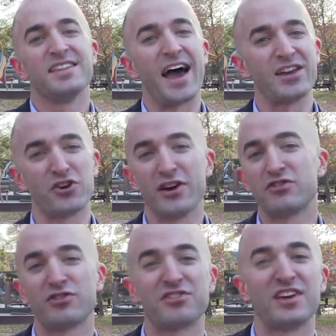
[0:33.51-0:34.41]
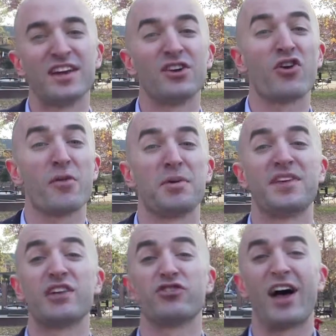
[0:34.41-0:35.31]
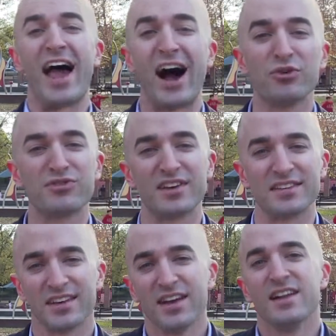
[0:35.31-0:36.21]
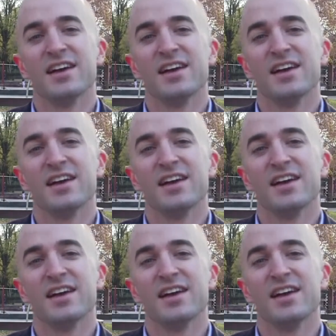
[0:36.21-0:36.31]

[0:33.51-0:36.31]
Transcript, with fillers: that you're interested in or the potential houses